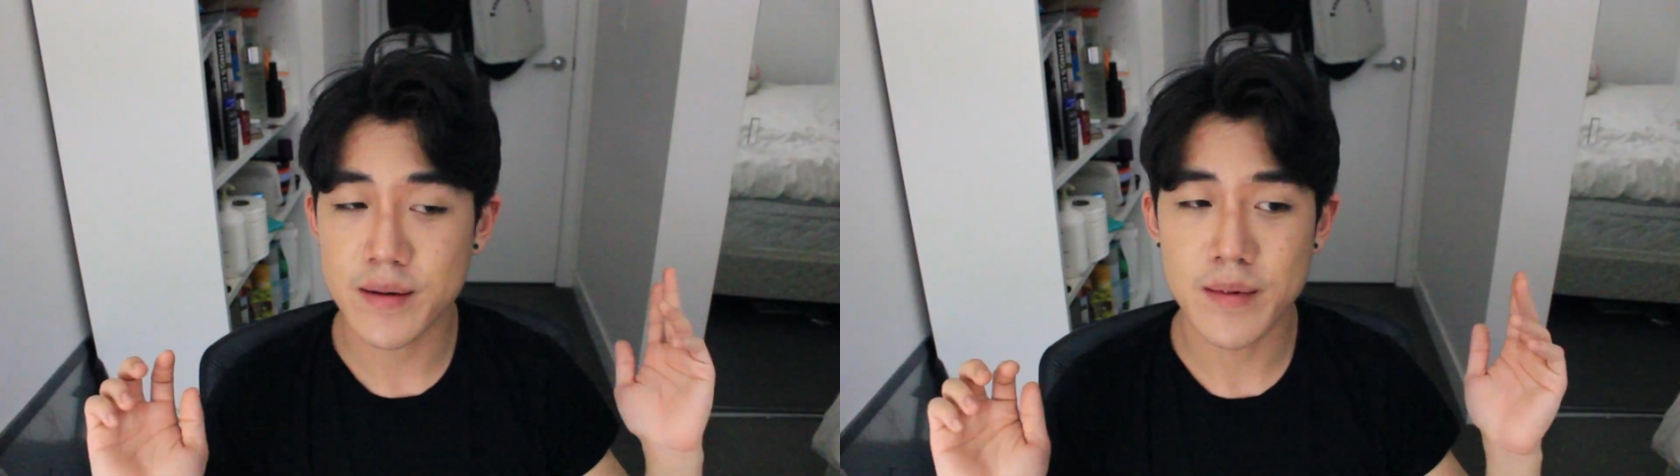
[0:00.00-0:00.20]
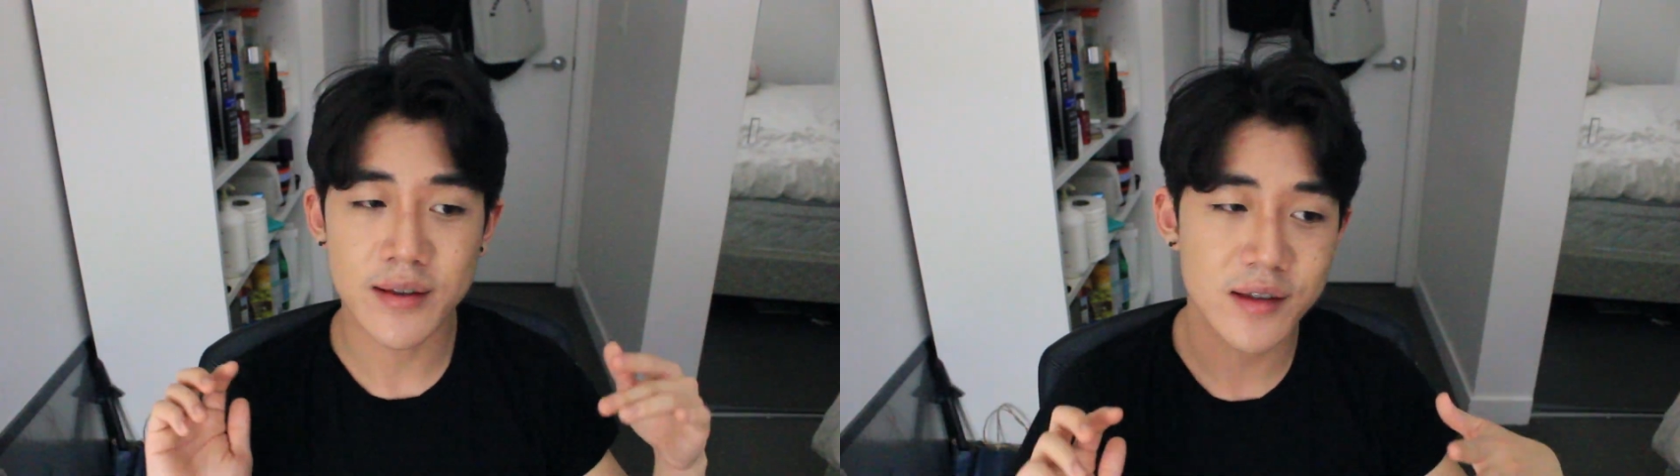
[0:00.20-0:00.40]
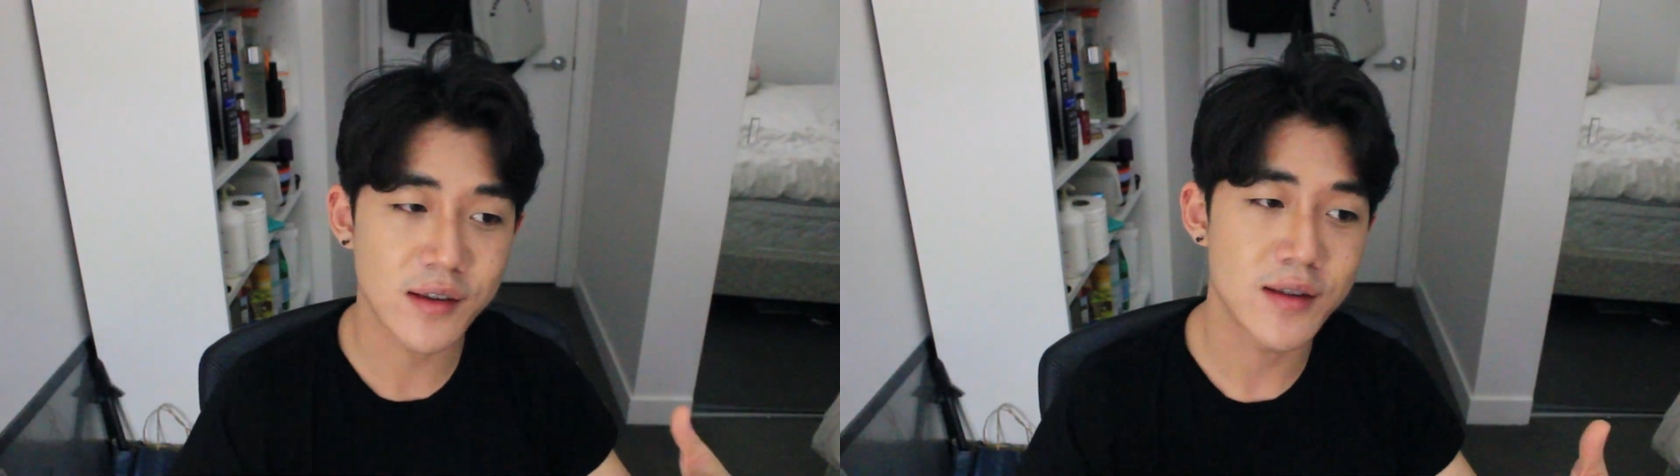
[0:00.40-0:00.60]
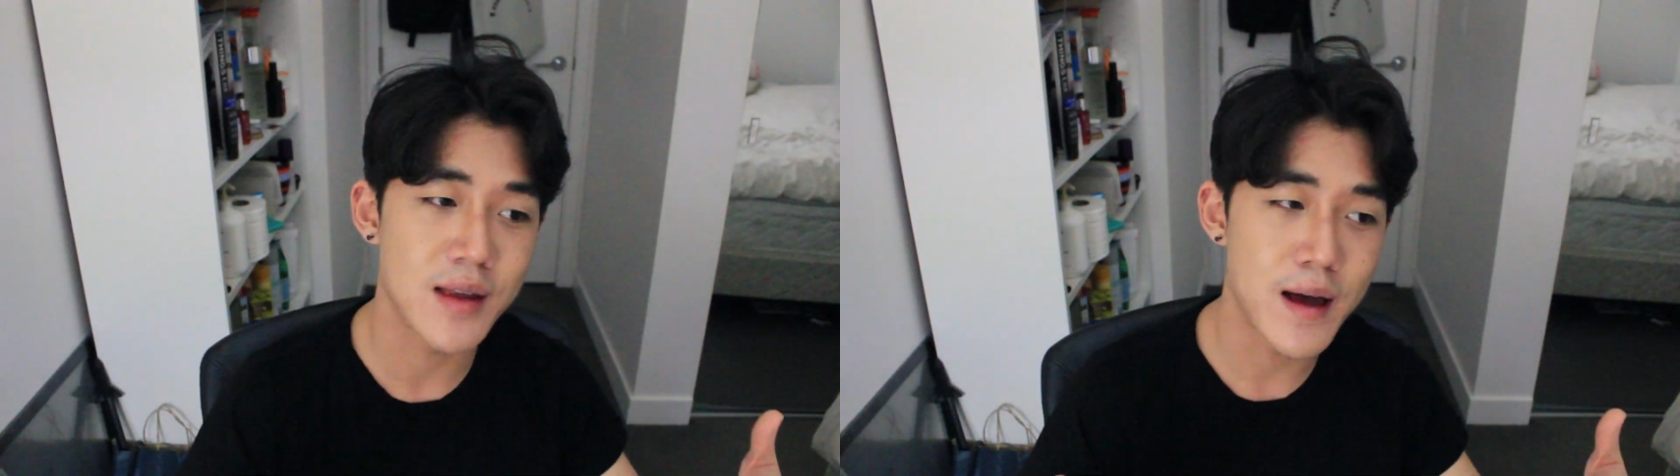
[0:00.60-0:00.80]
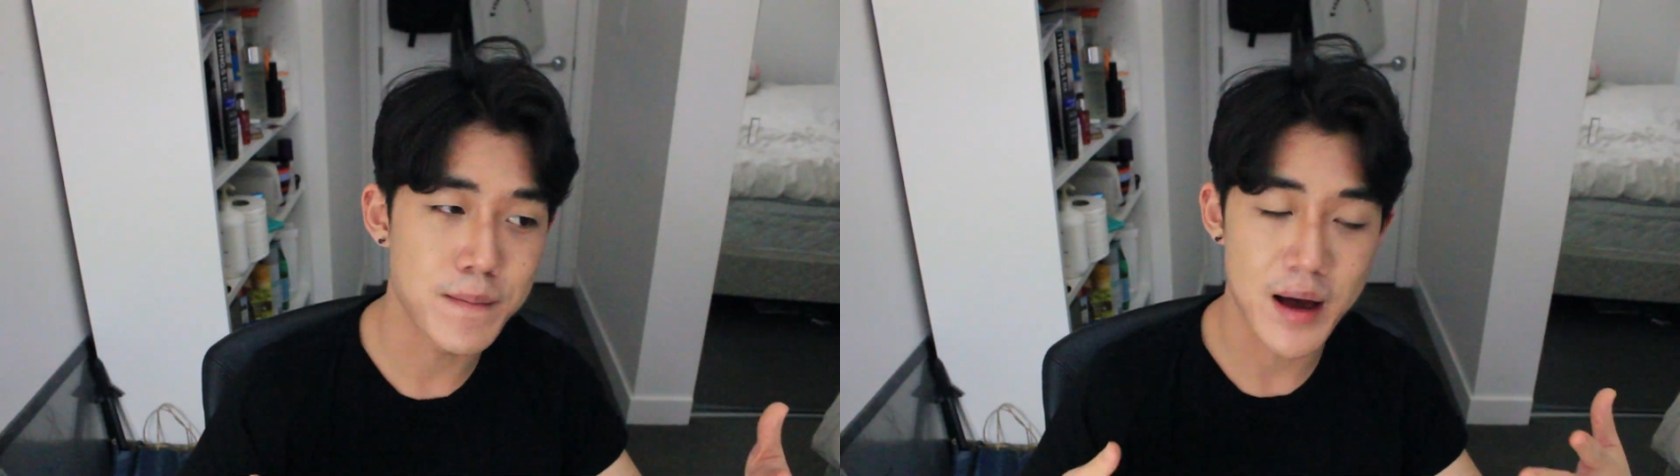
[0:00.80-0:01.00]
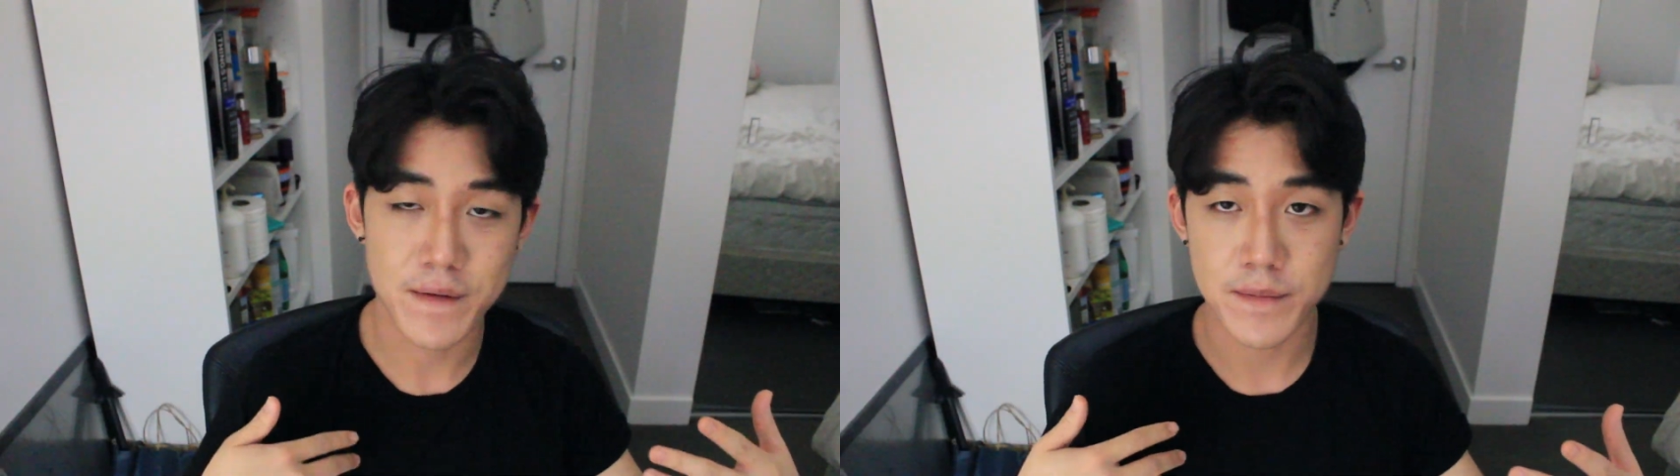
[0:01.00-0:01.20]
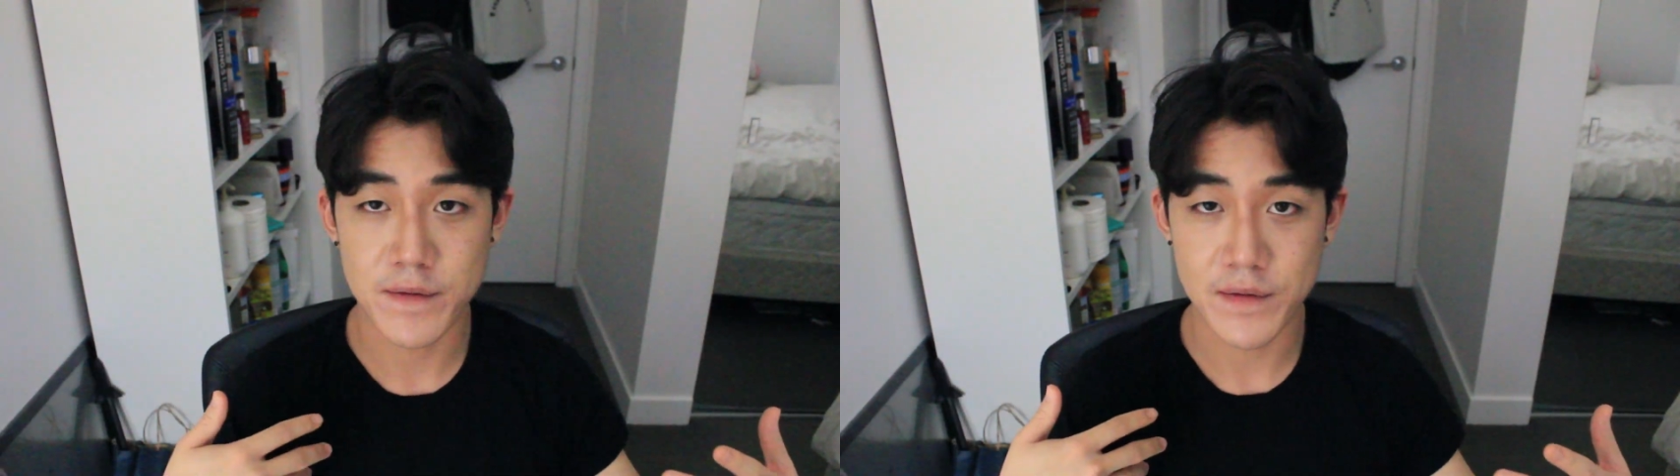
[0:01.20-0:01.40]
it's just not my